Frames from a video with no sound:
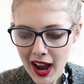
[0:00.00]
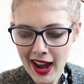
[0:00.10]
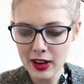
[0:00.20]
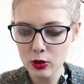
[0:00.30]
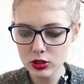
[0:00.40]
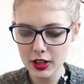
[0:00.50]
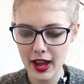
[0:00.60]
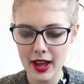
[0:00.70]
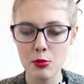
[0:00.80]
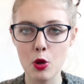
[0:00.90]
And it also
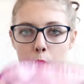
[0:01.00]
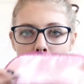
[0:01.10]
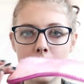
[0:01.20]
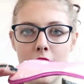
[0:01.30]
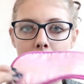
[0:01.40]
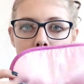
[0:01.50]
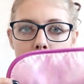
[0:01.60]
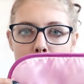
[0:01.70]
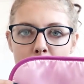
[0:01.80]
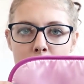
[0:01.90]
came with an
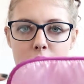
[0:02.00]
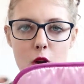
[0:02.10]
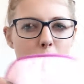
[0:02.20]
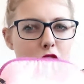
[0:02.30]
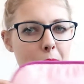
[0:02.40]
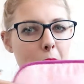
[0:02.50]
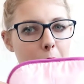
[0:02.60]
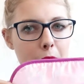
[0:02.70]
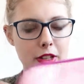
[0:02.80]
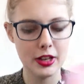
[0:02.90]
eye mask, which I
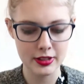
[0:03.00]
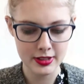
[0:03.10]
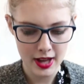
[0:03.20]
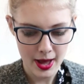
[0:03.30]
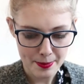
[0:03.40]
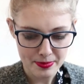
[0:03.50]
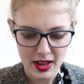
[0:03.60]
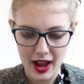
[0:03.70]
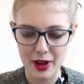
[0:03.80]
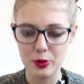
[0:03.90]
probably won't use,
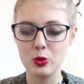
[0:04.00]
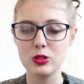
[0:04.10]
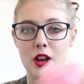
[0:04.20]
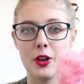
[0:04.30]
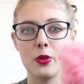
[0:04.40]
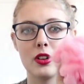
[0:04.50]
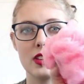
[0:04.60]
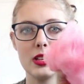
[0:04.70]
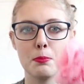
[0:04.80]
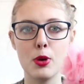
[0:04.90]
and also one of
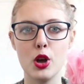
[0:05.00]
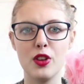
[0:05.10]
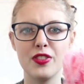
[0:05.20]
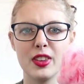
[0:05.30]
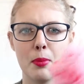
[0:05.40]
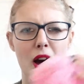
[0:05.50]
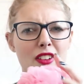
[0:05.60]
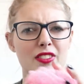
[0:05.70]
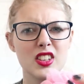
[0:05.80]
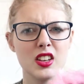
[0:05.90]
these puffs.
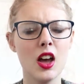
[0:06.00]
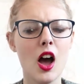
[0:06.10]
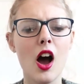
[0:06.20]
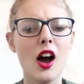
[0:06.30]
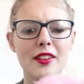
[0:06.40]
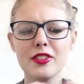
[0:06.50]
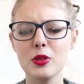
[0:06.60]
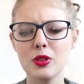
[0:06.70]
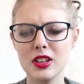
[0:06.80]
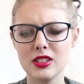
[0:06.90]
puffs. I never
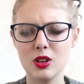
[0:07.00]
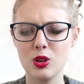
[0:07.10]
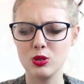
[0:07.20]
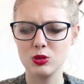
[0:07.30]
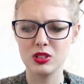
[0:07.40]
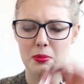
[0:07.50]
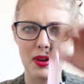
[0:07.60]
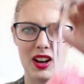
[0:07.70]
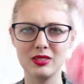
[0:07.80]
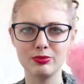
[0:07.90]
know what these are called,
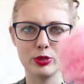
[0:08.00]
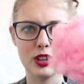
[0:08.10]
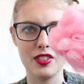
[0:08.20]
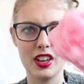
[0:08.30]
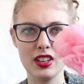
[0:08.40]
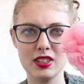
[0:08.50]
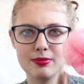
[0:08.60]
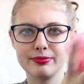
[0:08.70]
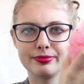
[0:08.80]
but one of these